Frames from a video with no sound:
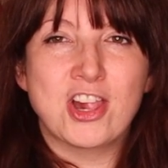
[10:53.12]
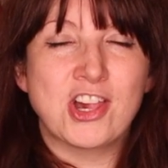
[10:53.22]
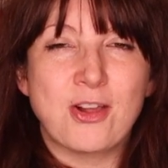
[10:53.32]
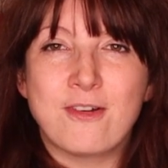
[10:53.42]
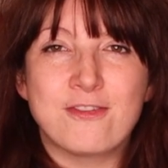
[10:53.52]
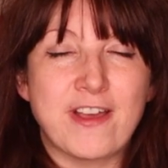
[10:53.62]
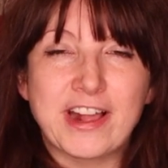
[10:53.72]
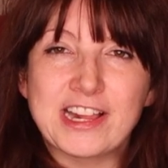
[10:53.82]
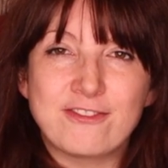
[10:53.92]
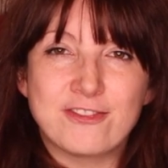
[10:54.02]
show
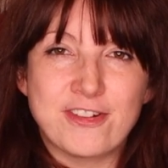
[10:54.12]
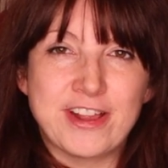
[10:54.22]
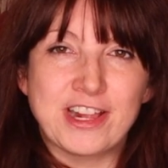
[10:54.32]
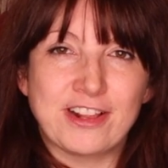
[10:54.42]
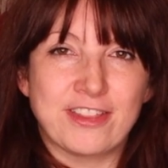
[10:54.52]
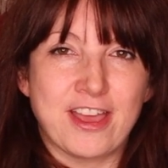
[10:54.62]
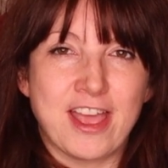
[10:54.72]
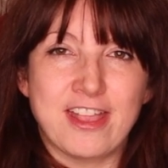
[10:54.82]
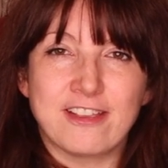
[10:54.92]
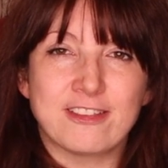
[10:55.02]
affection for each other,
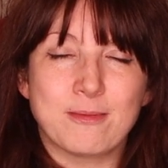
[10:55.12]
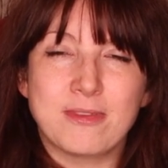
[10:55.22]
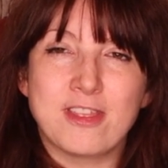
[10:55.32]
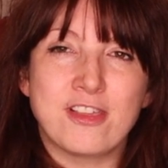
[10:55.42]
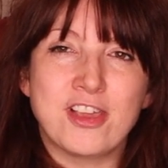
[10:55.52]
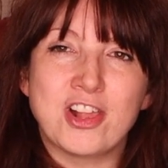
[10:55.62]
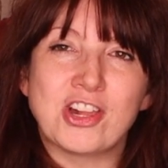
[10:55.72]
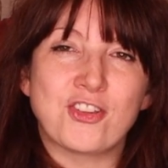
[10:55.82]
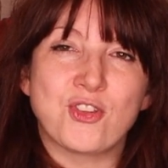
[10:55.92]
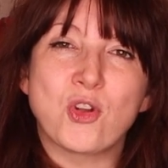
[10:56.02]
and it's something that you
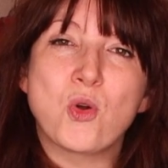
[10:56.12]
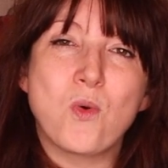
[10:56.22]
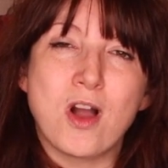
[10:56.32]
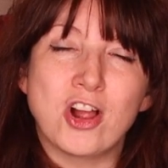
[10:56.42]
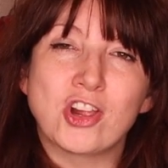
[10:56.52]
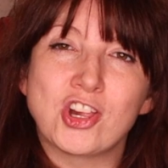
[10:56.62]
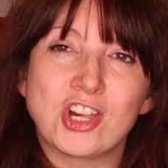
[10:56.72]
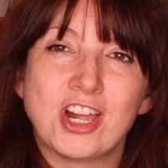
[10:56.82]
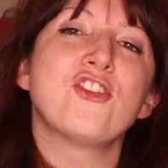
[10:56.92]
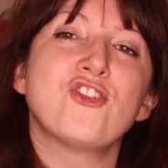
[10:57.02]
shouldn't
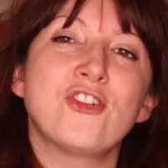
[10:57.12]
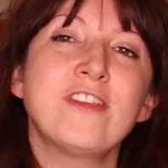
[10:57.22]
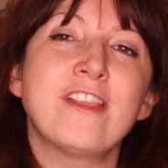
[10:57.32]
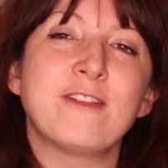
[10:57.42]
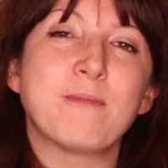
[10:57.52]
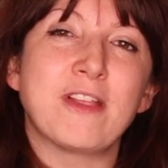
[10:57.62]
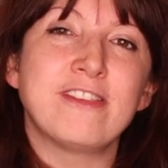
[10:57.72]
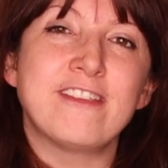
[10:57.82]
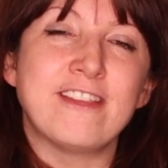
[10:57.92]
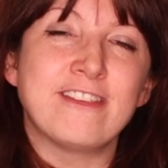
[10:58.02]
quash. During this
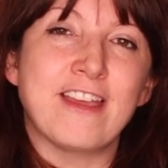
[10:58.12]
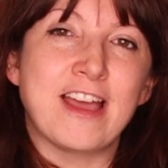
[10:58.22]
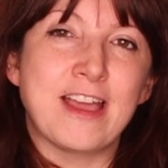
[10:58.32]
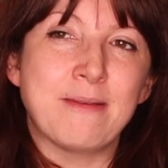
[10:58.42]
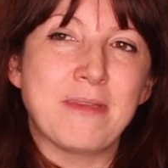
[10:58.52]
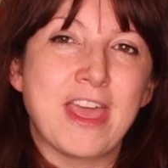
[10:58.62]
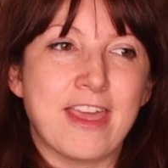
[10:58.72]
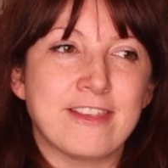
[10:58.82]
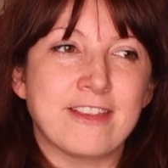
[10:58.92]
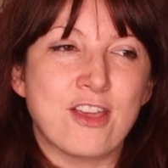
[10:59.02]
bonding time
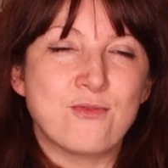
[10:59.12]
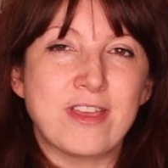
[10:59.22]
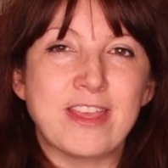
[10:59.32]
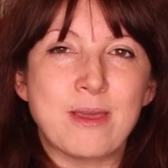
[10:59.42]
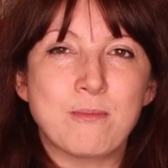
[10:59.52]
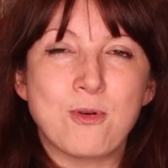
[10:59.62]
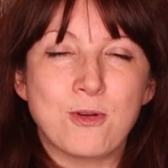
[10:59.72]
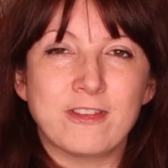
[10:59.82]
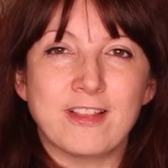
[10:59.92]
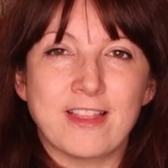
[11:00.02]
is a really
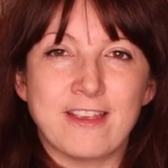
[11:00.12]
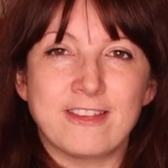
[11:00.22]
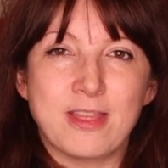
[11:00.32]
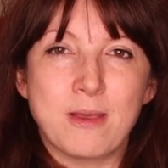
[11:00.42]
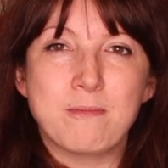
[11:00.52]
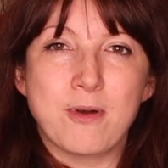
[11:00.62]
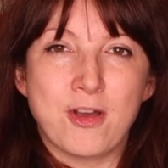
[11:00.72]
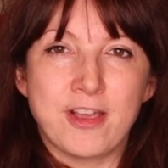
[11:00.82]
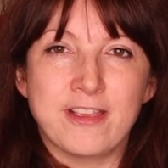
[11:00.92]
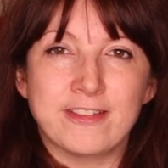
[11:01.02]
important lesson that
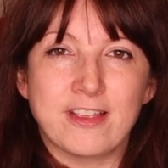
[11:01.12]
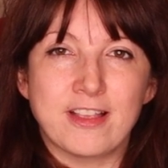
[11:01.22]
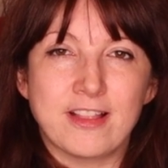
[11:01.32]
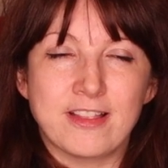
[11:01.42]
boys